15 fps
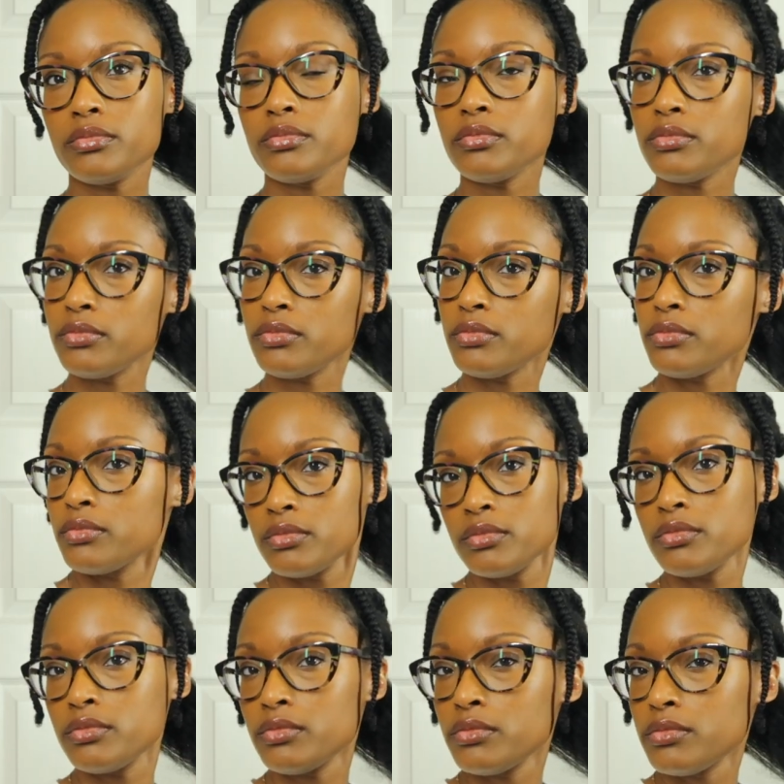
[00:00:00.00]

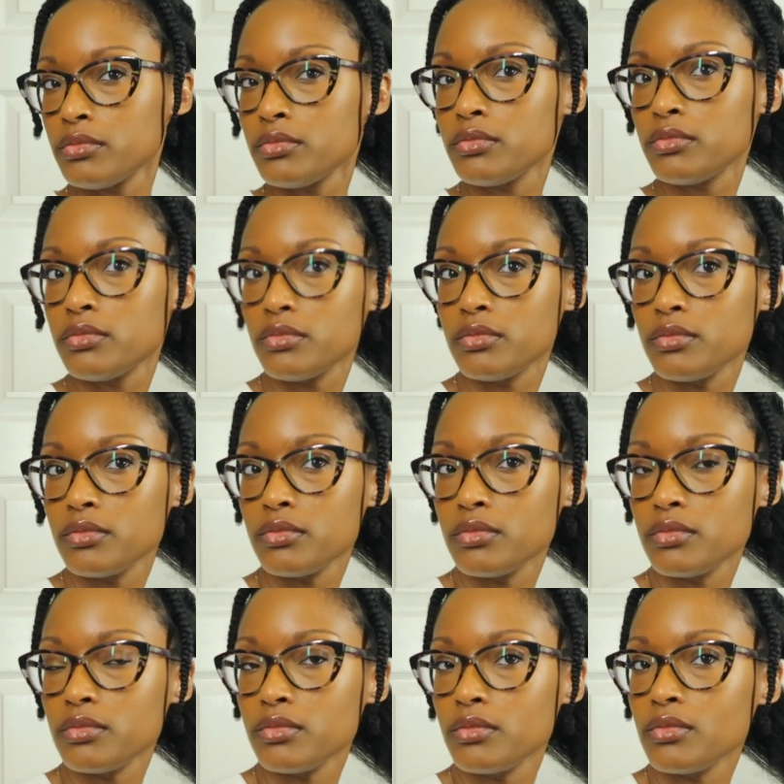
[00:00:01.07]

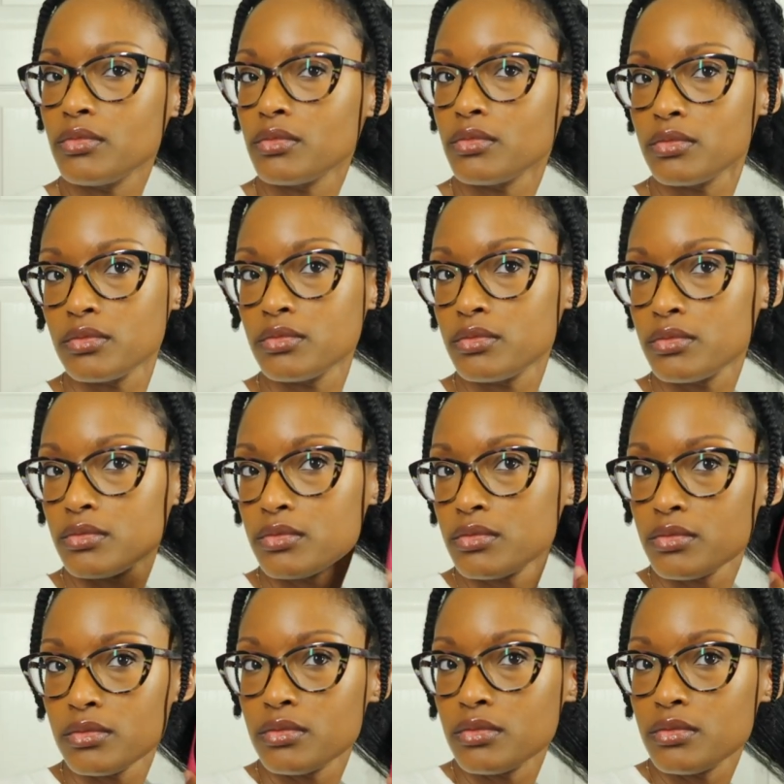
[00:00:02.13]

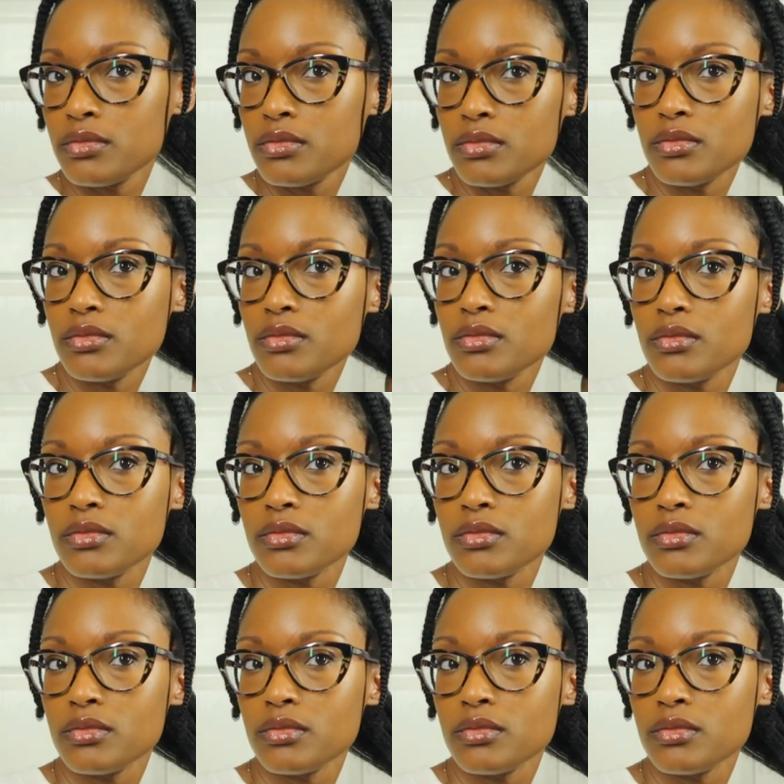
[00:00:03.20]
No one is speaking in this clip.